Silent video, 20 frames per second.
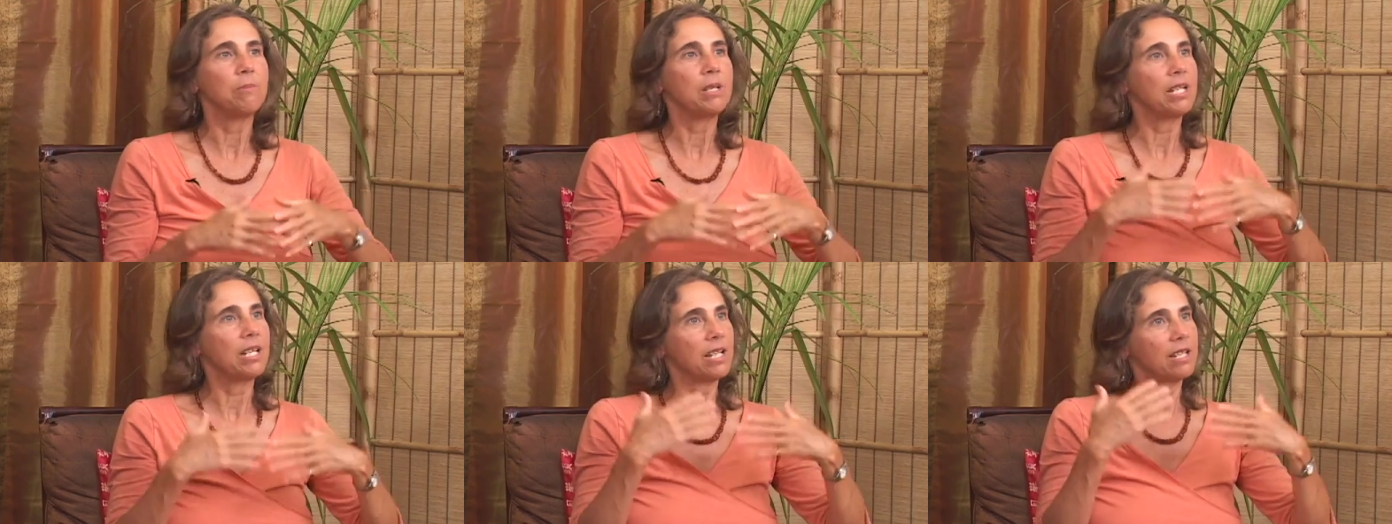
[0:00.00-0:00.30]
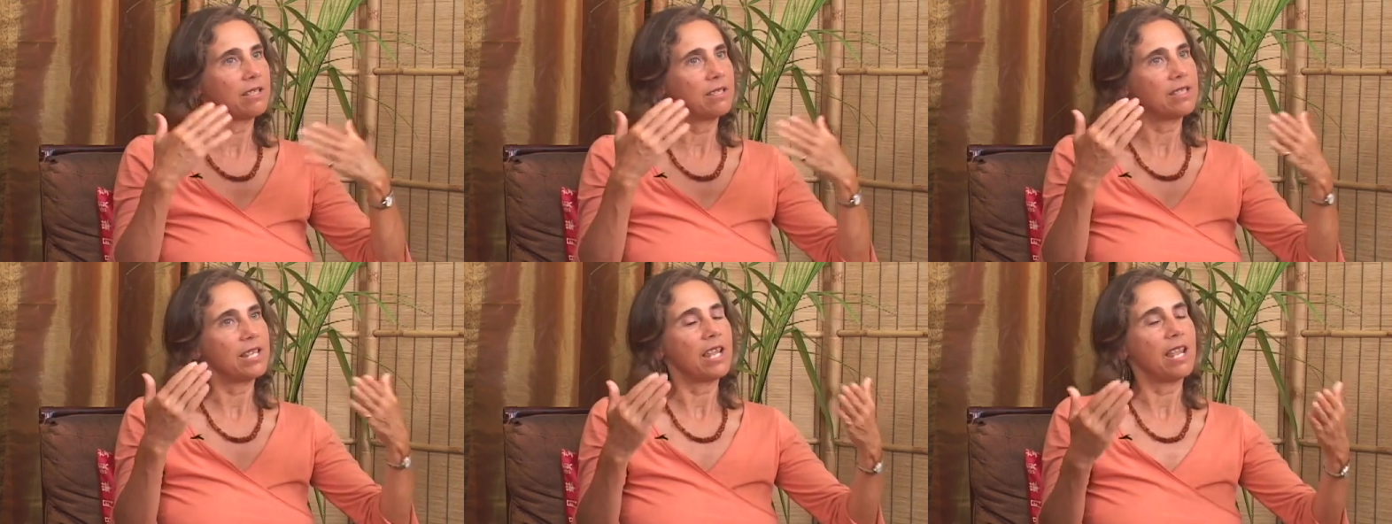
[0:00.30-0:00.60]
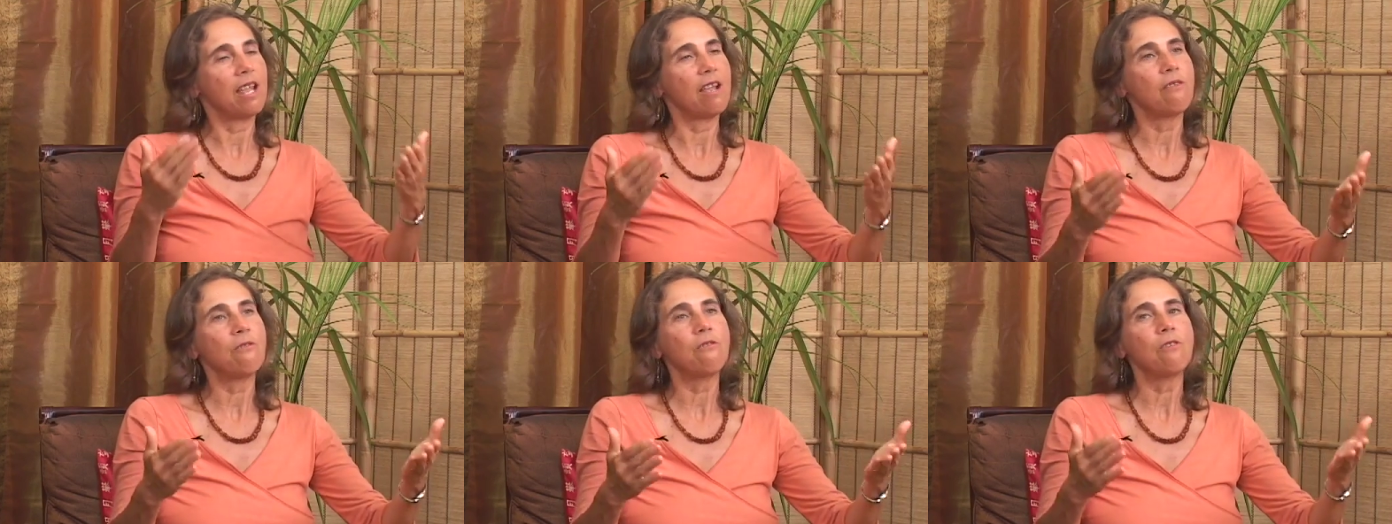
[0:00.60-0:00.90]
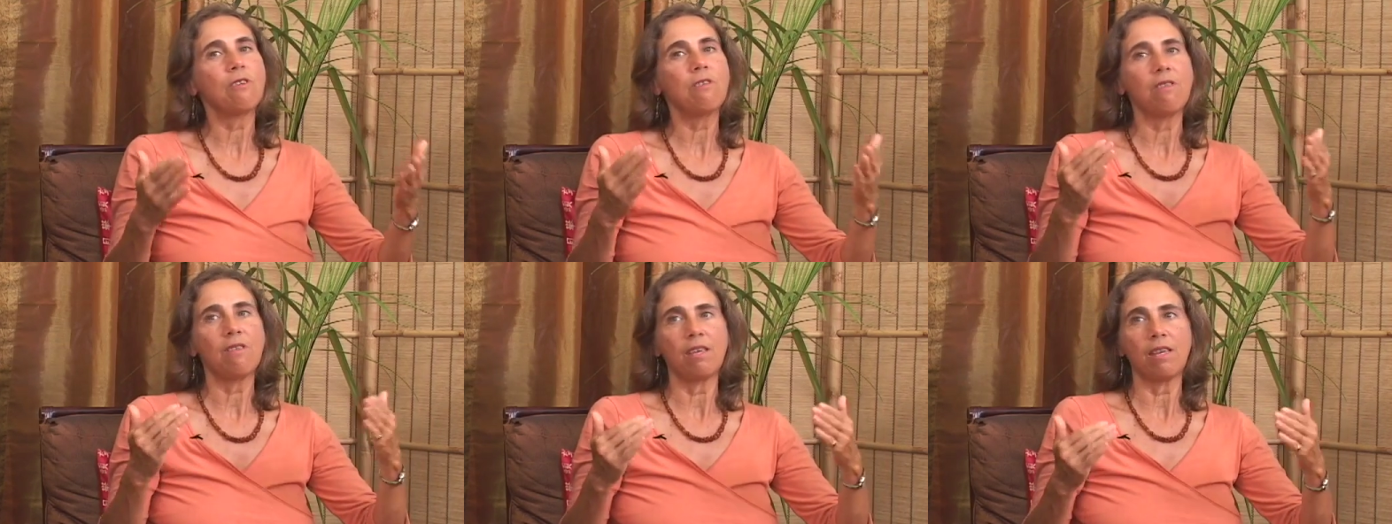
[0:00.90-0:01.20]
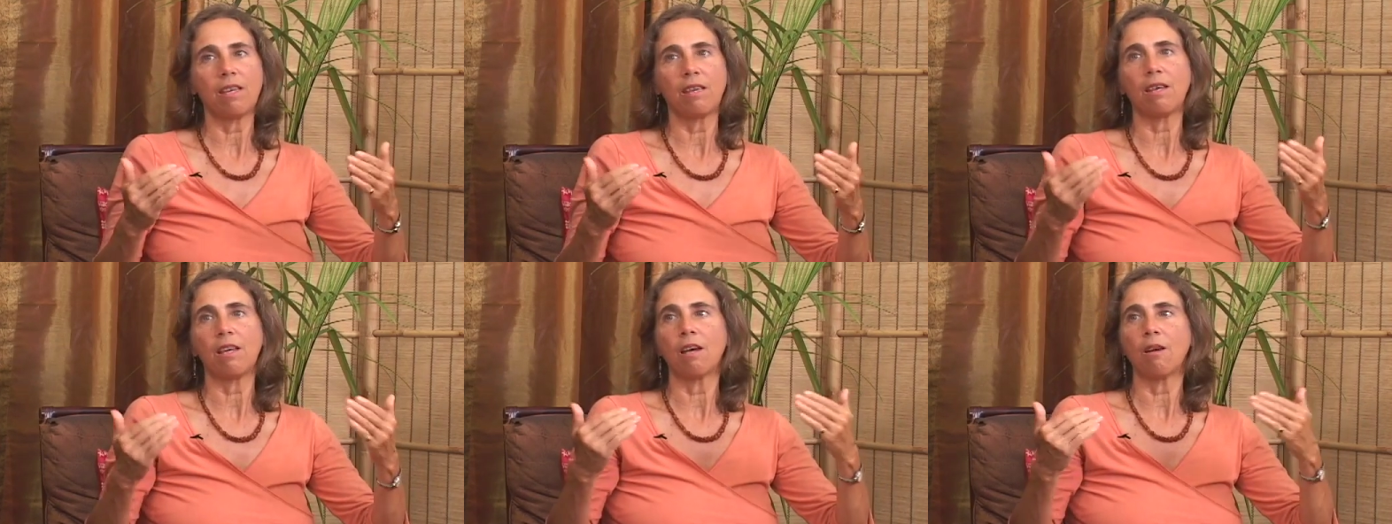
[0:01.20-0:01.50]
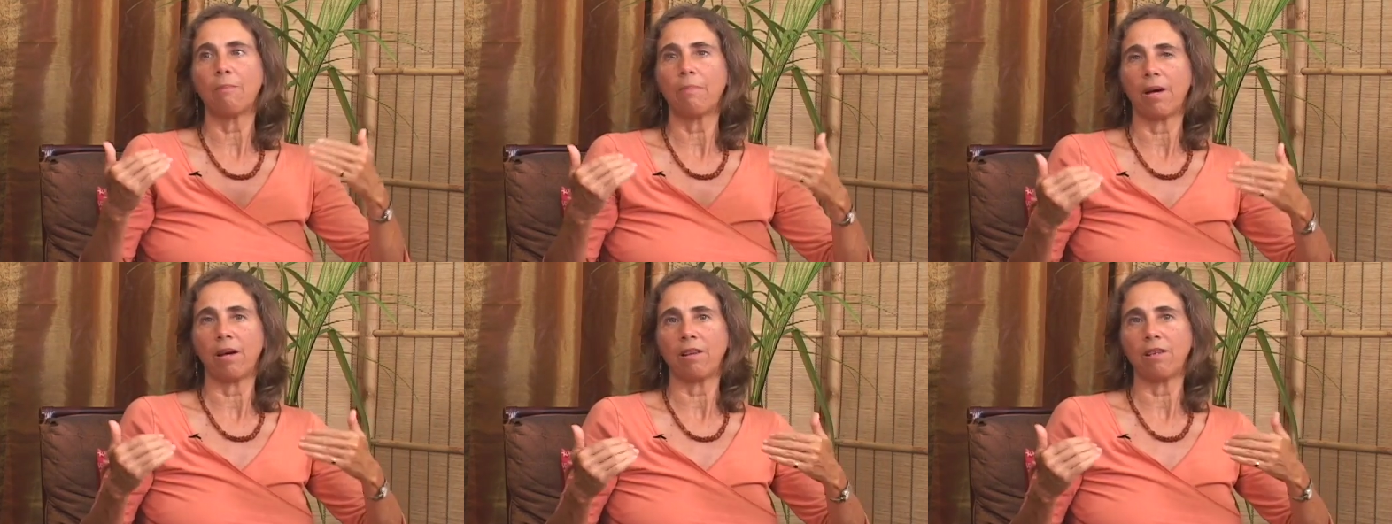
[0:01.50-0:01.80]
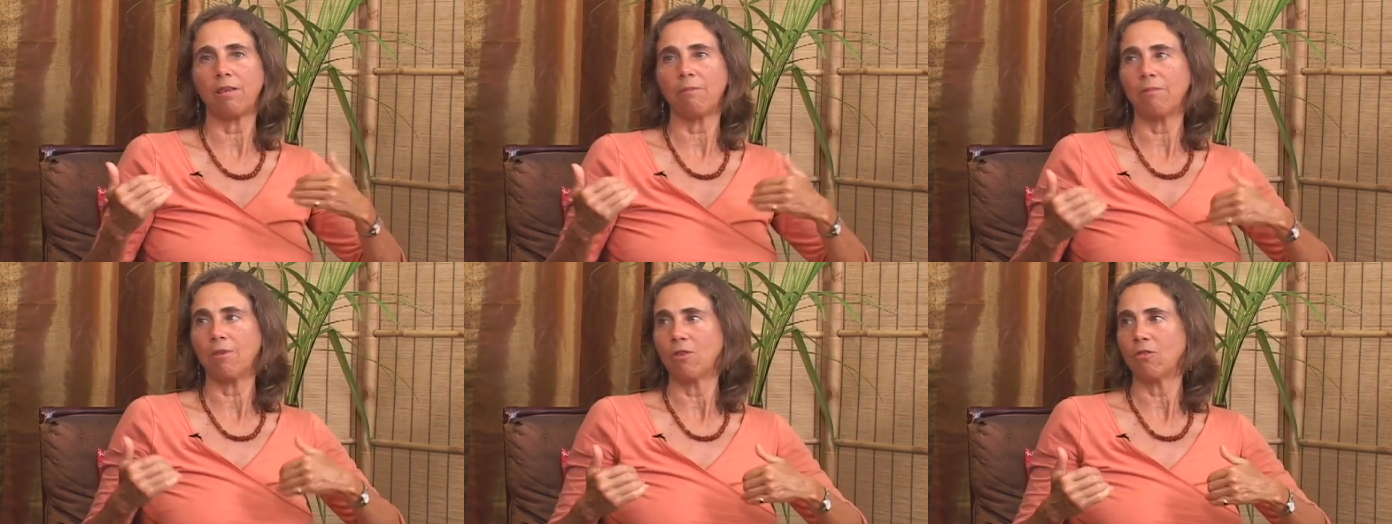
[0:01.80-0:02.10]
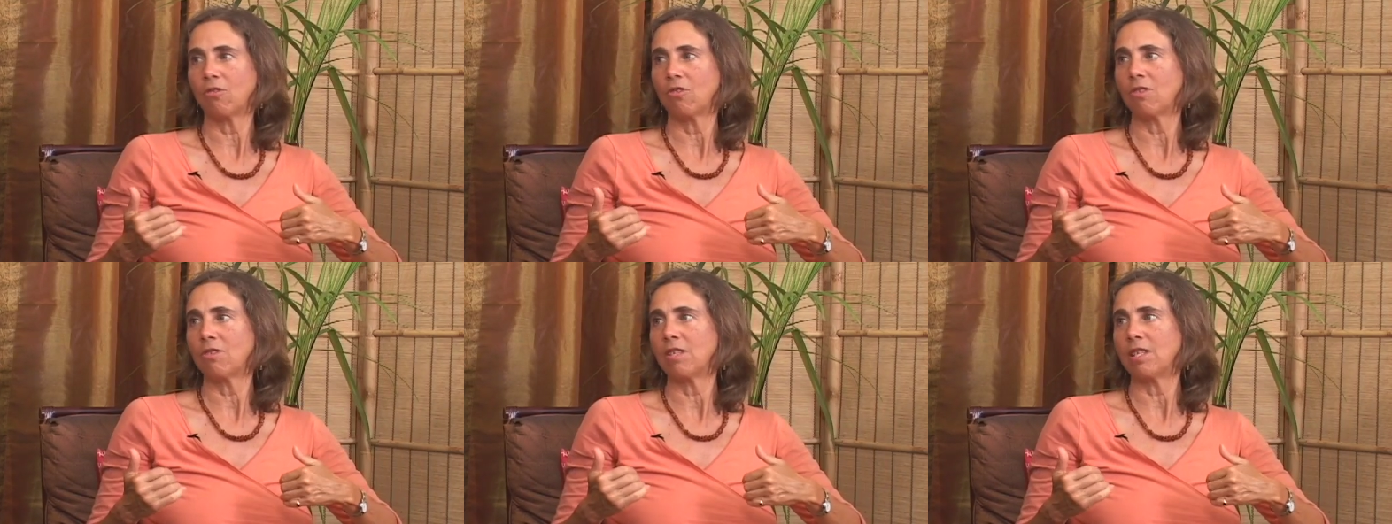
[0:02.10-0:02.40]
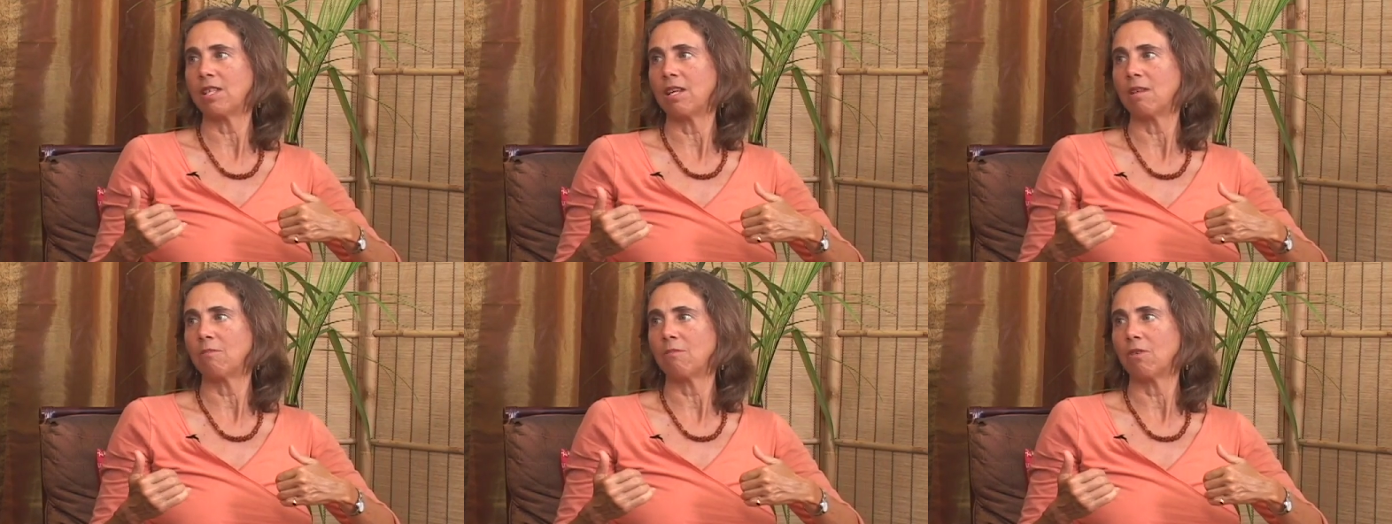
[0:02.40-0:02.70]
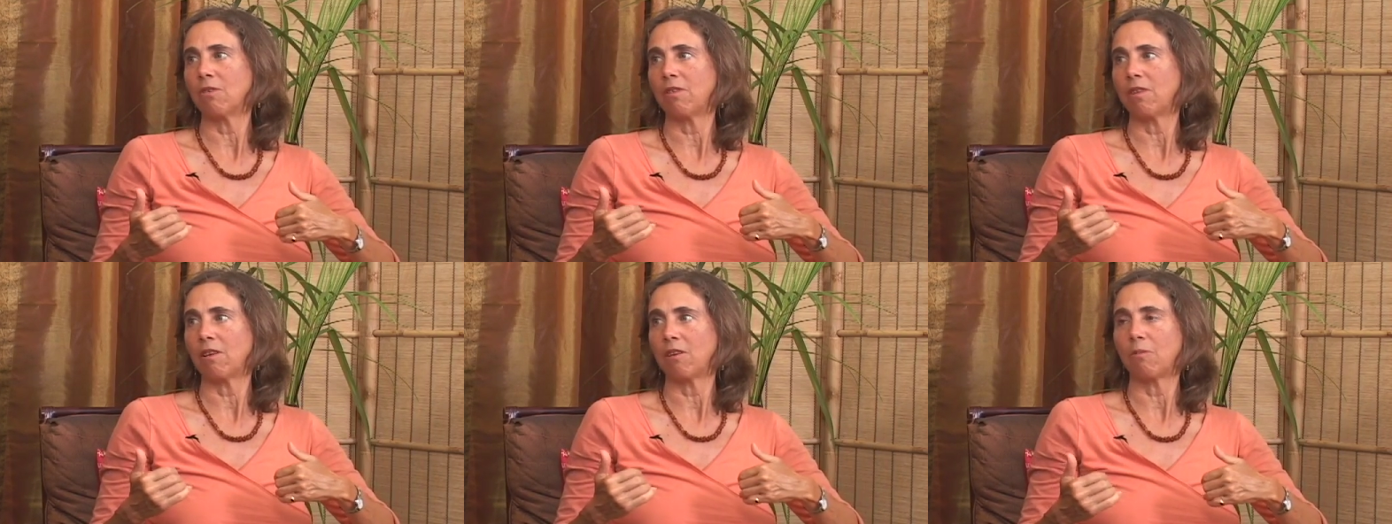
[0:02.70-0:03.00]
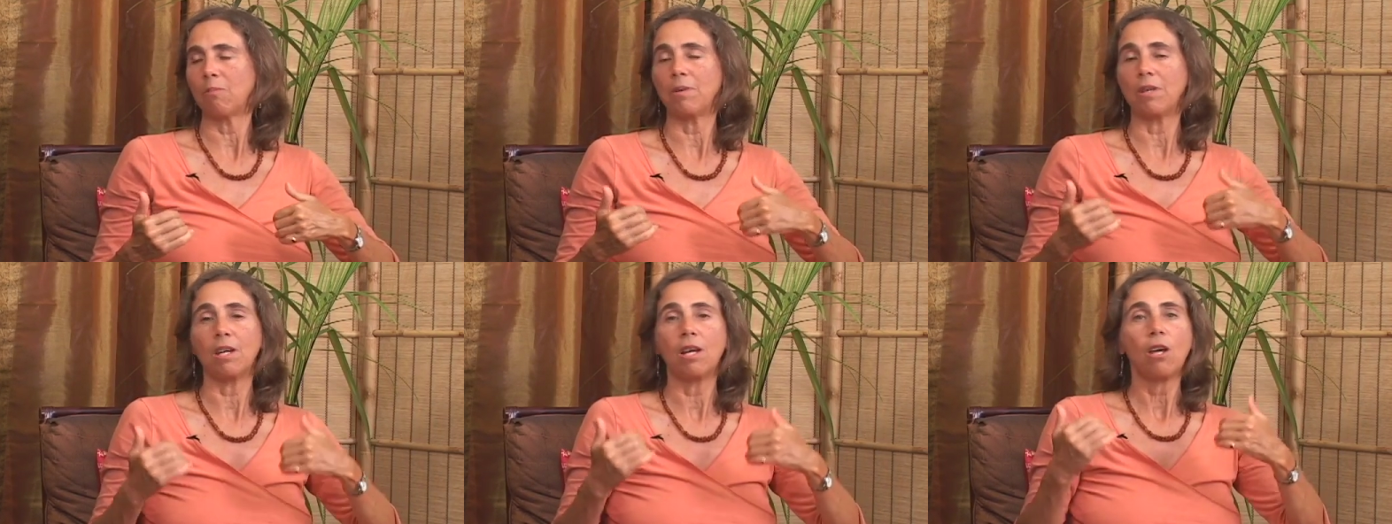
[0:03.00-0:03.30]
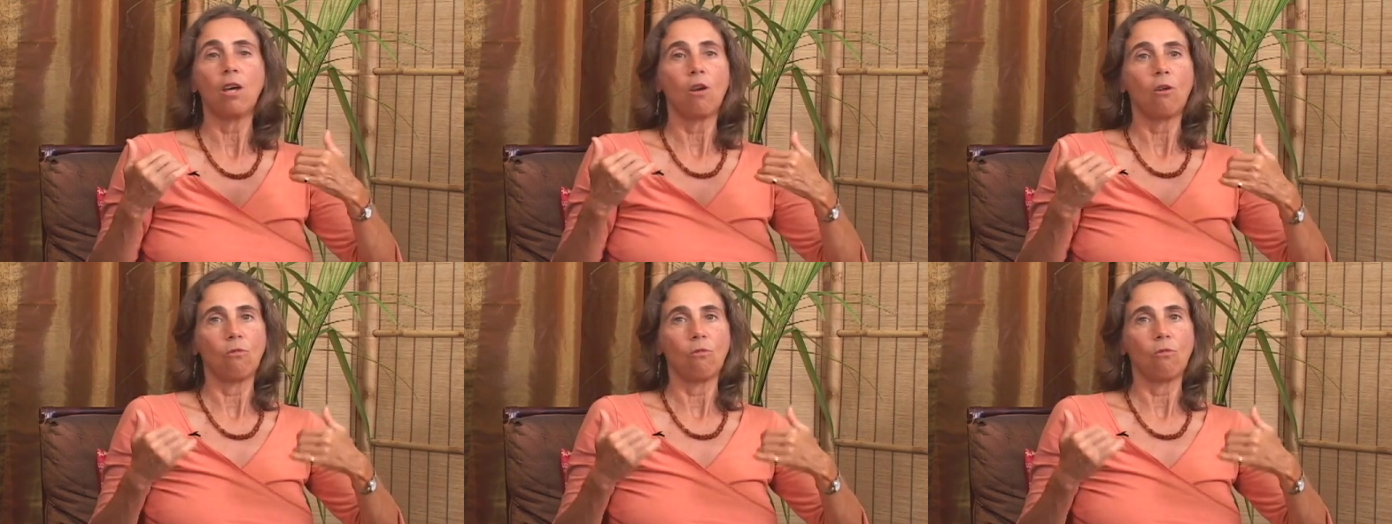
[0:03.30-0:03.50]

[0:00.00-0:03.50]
Because everything about hypnosis and hypnotherapy